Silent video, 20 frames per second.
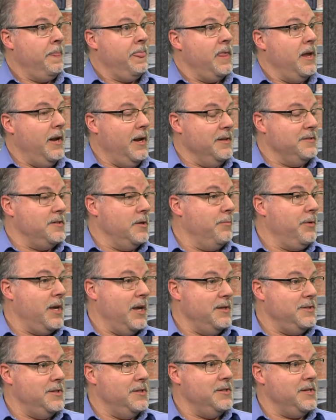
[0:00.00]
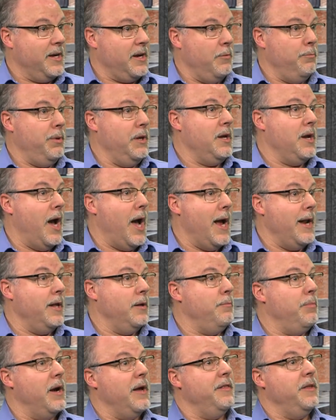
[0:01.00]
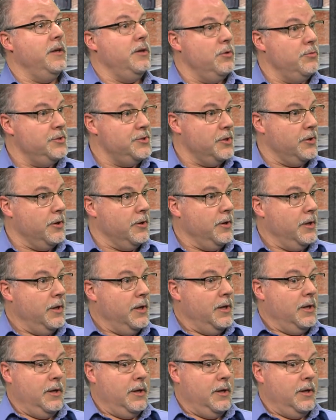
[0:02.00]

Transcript: and in some cases it can be guided by the user,